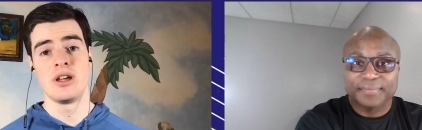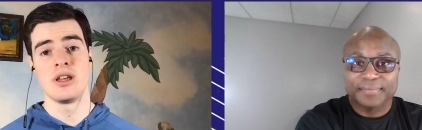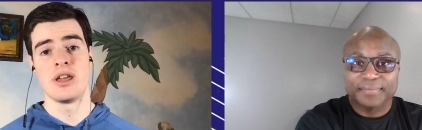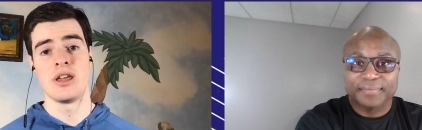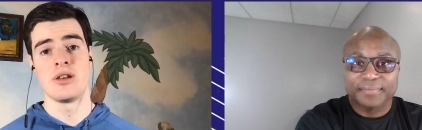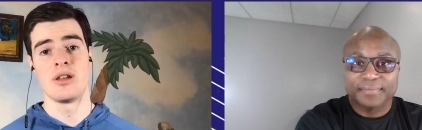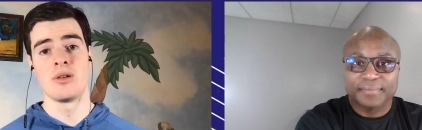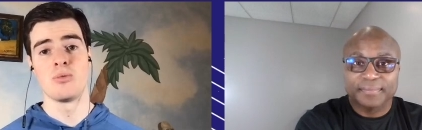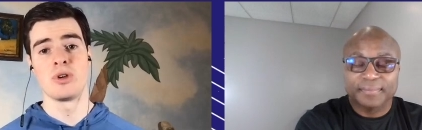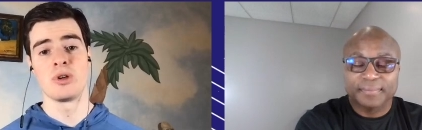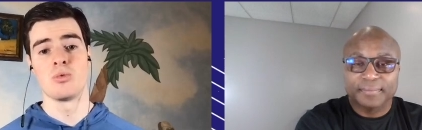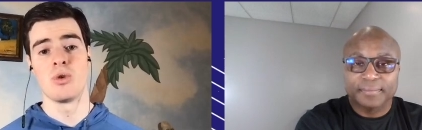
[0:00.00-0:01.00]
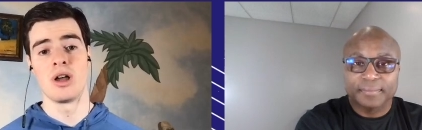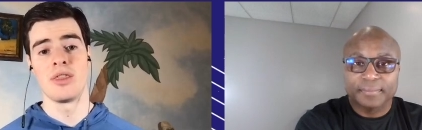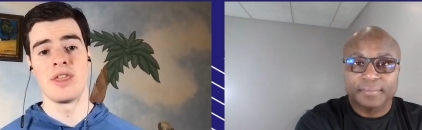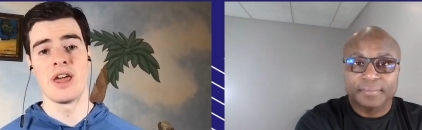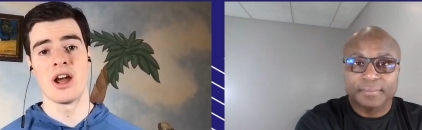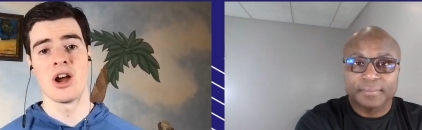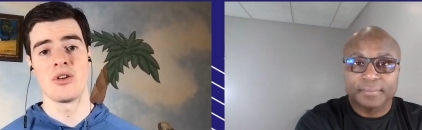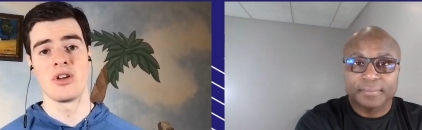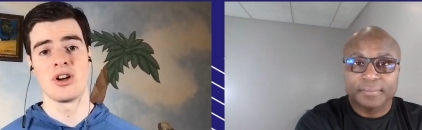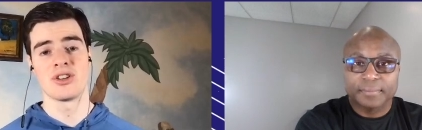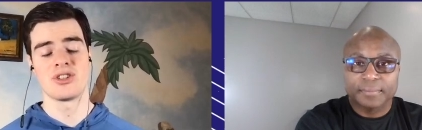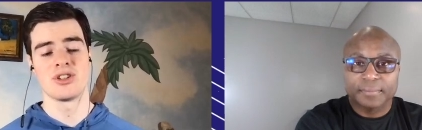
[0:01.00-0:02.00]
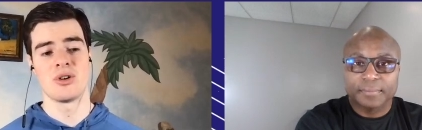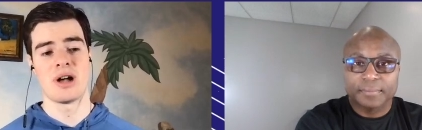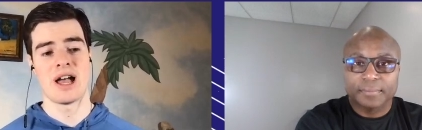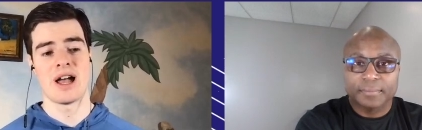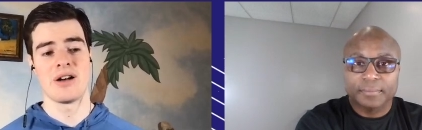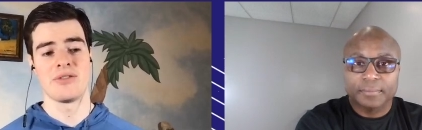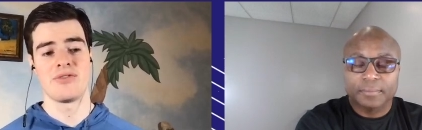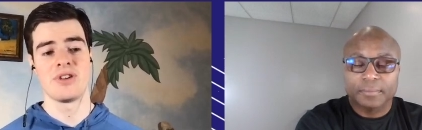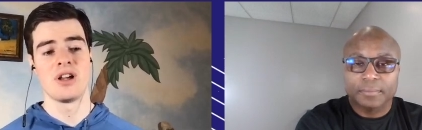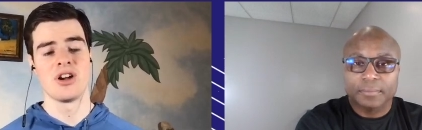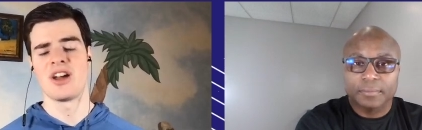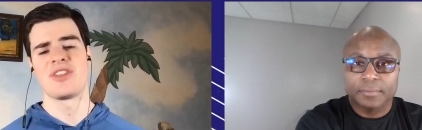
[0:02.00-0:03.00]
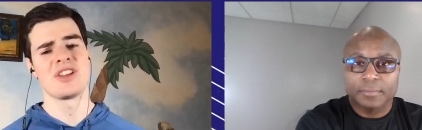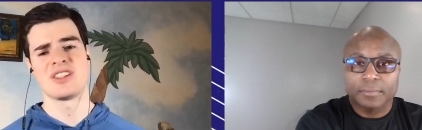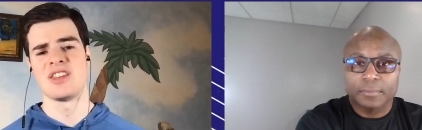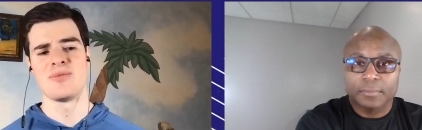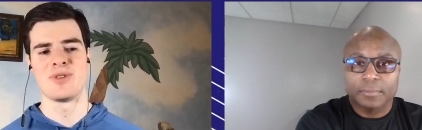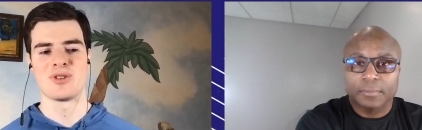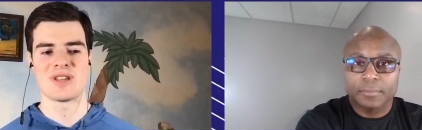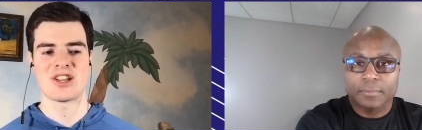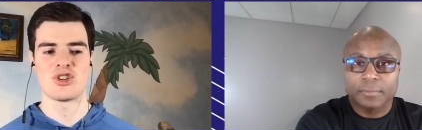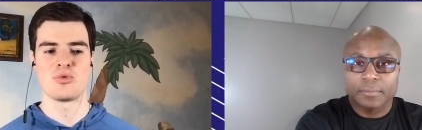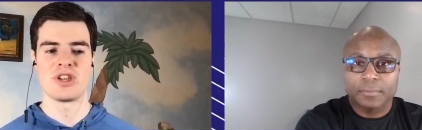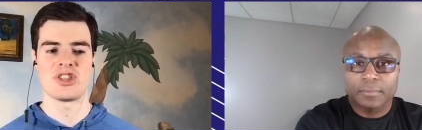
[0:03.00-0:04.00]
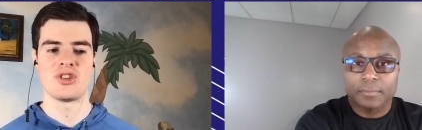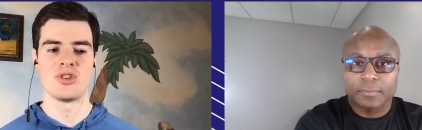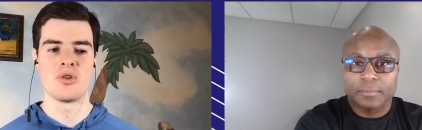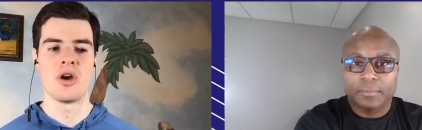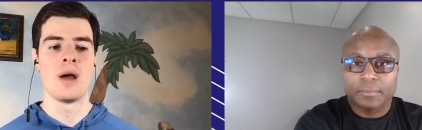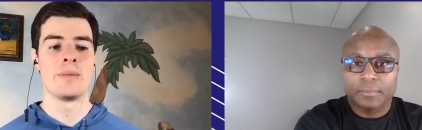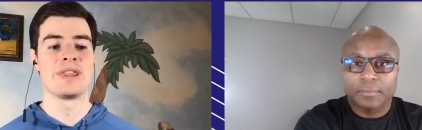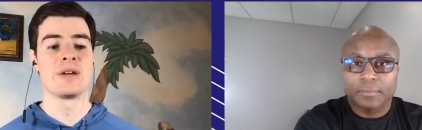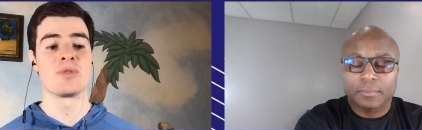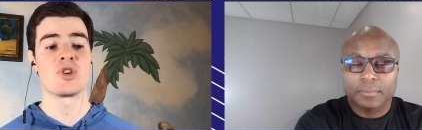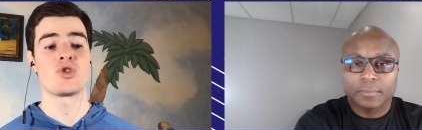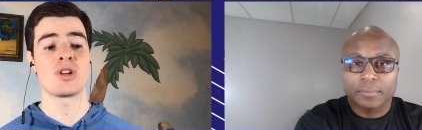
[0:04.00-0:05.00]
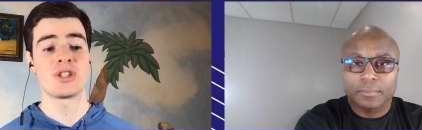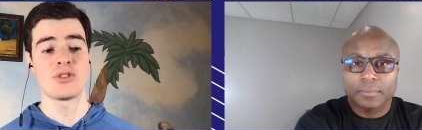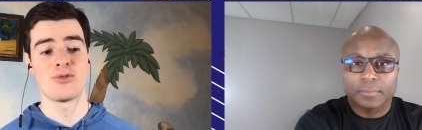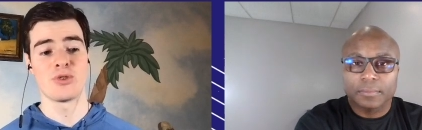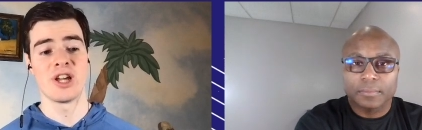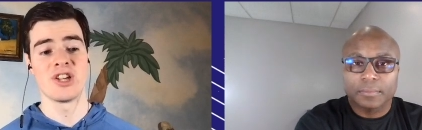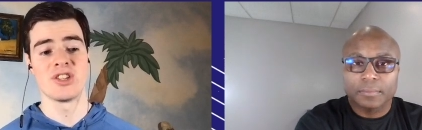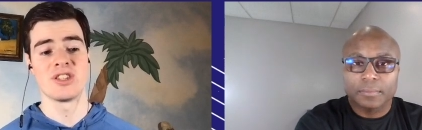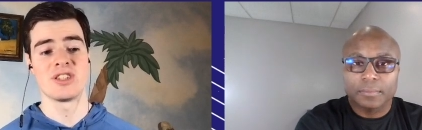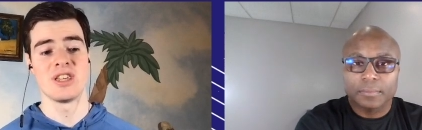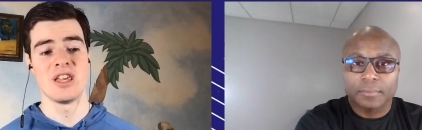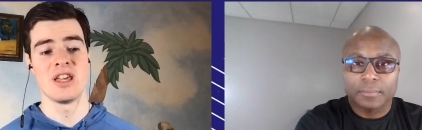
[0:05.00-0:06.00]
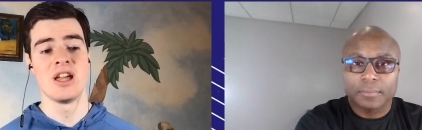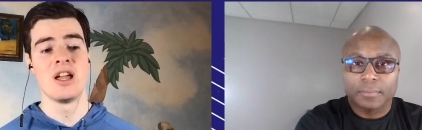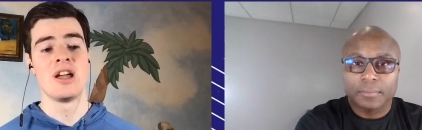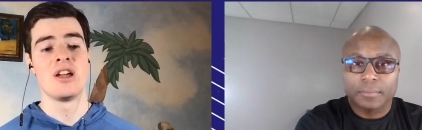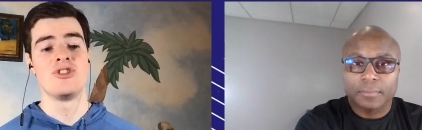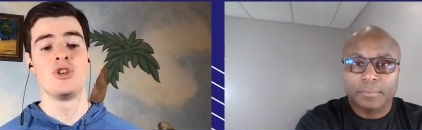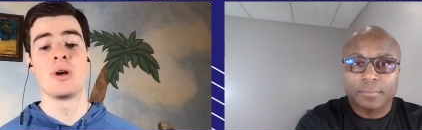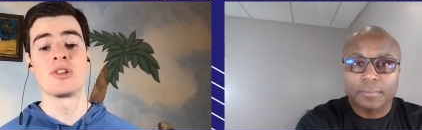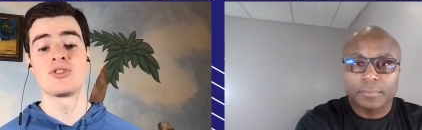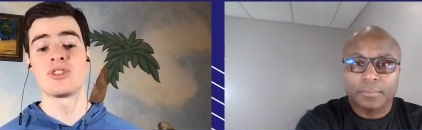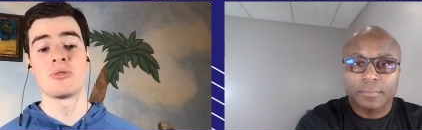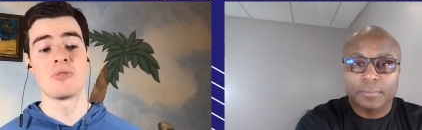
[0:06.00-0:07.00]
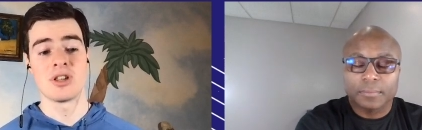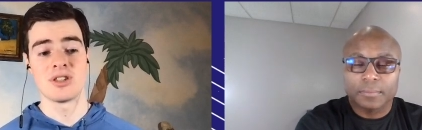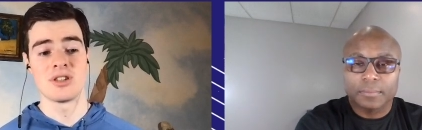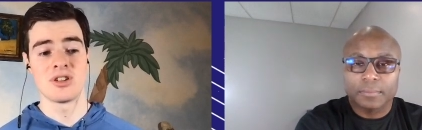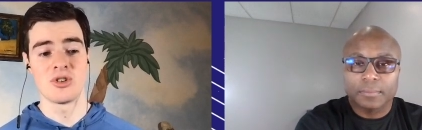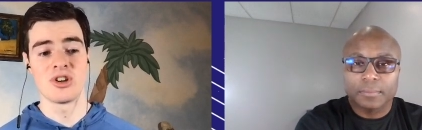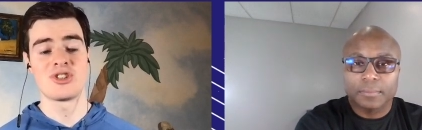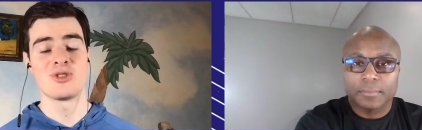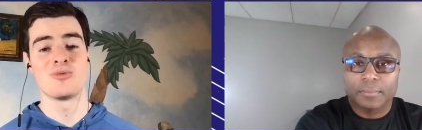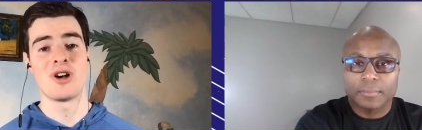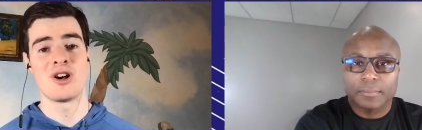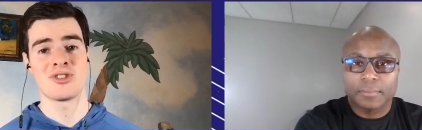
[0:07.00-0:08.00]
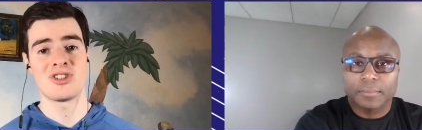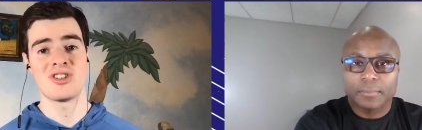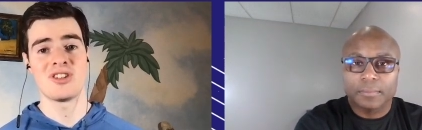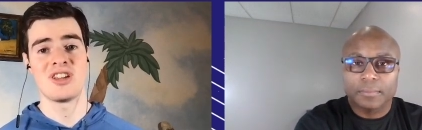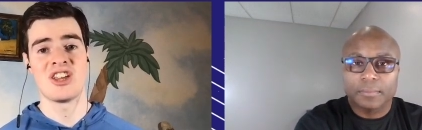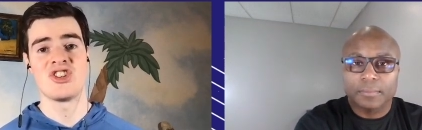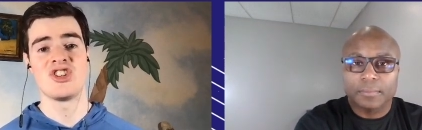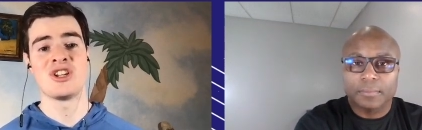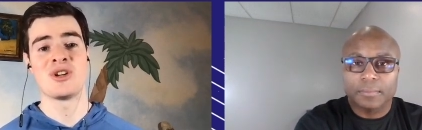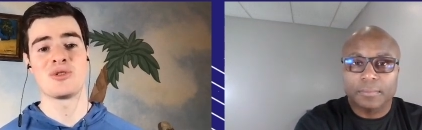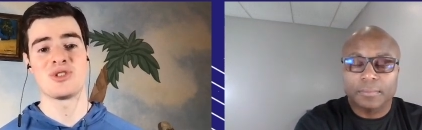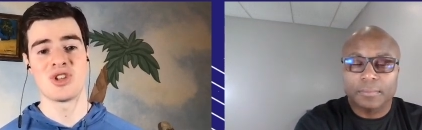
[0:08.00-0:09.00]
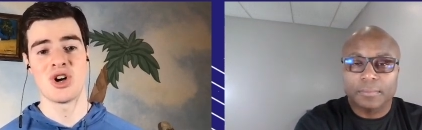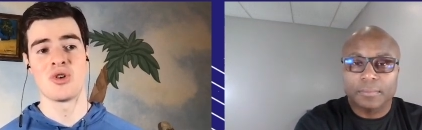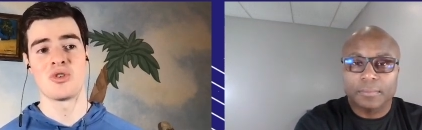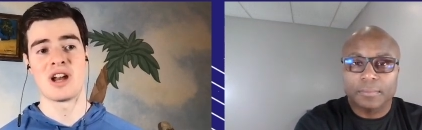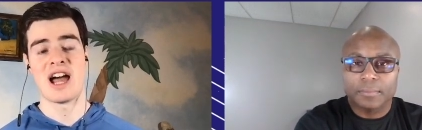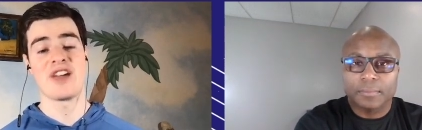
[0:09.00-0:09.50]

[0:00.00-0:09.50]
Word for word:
Speaker 1: in, in week one there. You also have, or I think Stephen Means was actually week two, but then restricted free agency, two interesting ones, Kristen Welch and Geno Stone. I